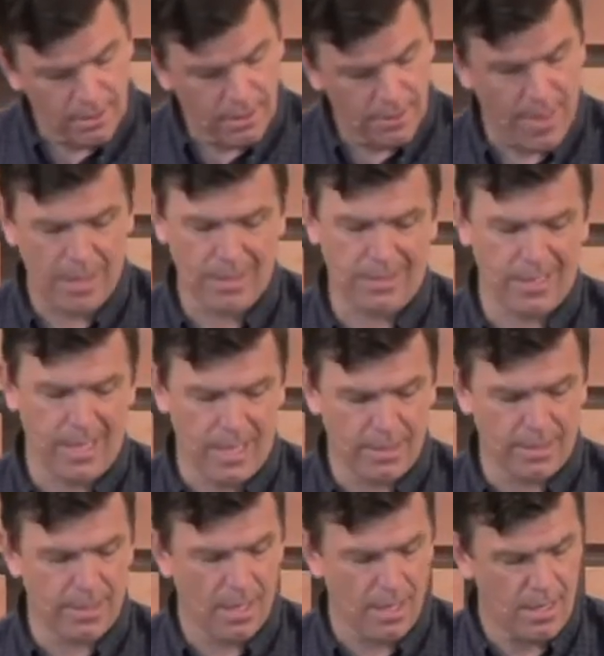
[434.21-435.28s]
that is
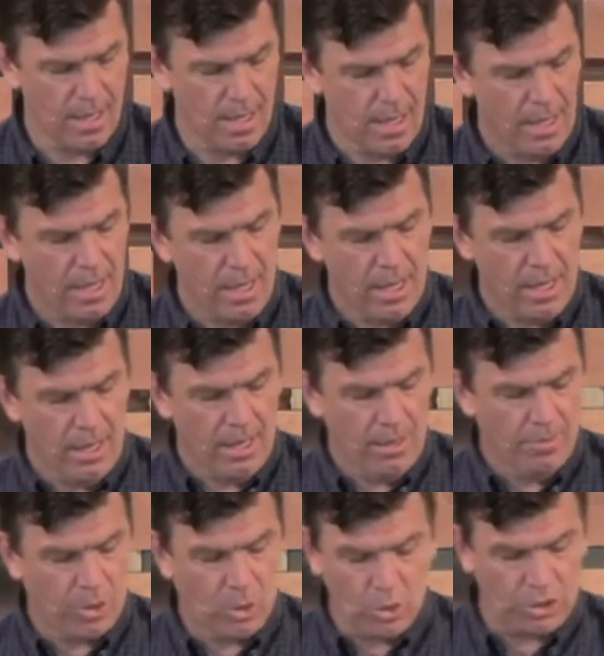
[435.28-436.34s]
Esther,
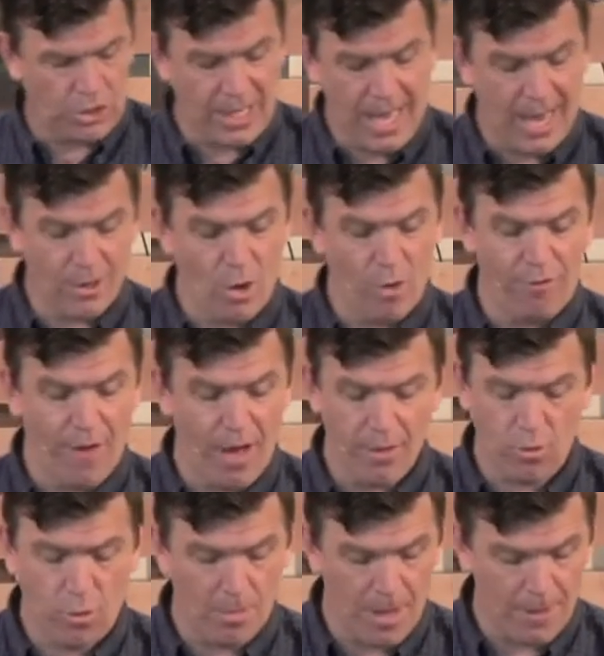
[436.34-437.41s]
because she had no father
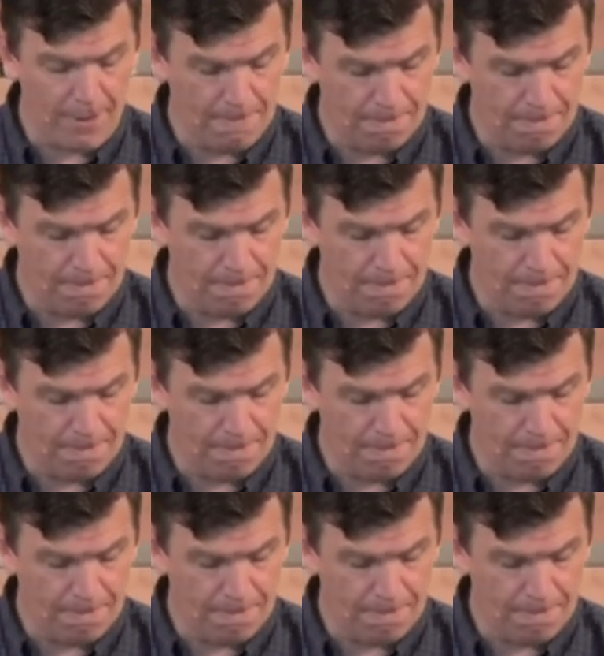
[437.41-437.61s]
or mother.